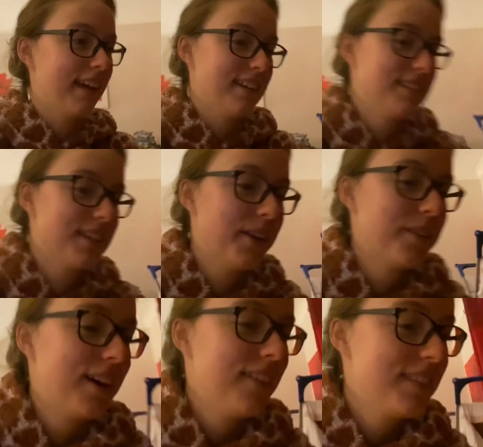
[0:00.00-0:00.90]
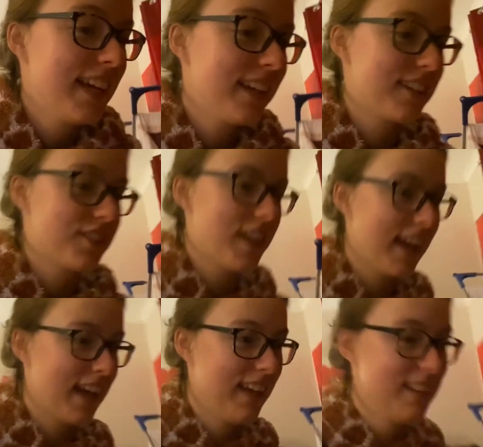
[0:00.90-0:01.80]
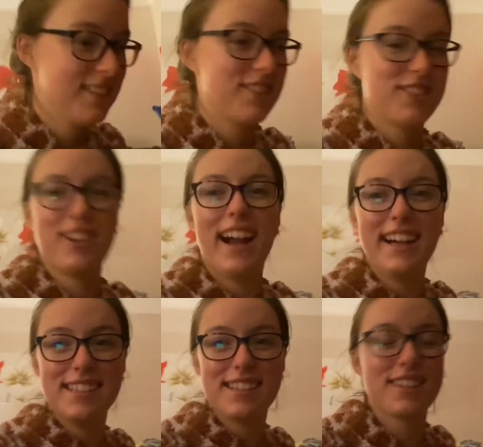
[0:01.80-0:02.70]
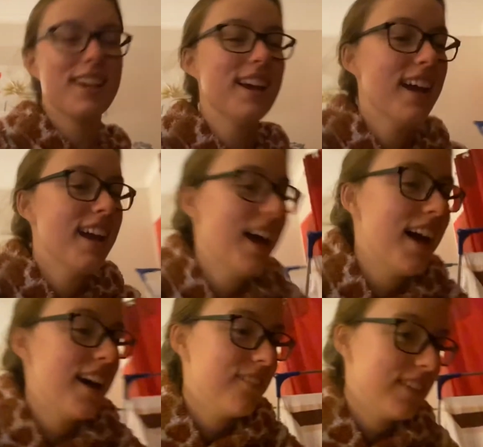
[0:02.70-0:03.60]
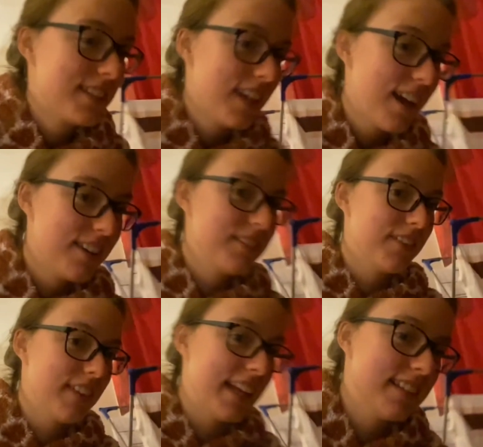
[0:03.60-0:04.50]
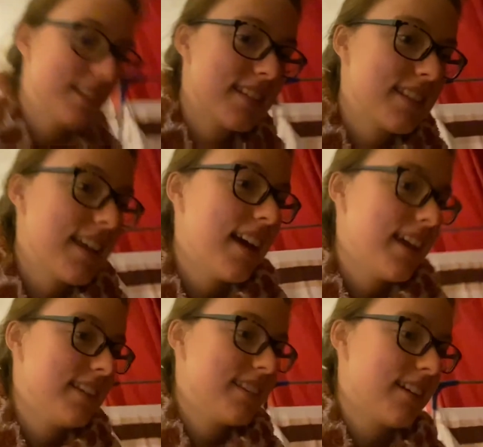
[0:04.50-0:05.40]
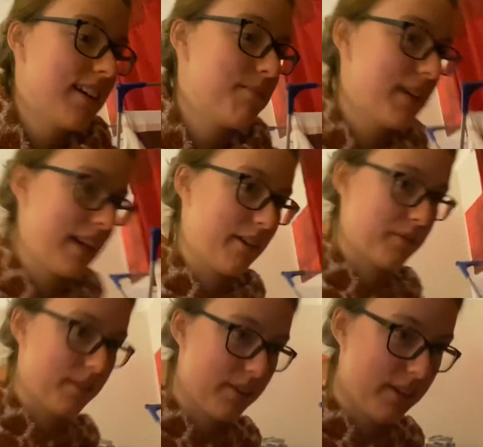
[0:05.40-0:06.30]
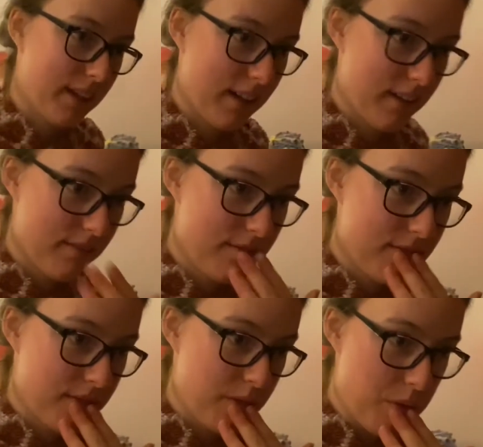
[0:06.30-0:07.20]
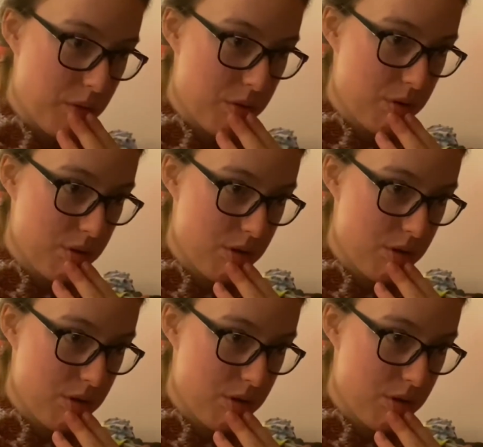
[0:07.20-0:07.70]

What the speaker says: so I've taken a strange turn of events, and I'm now looking for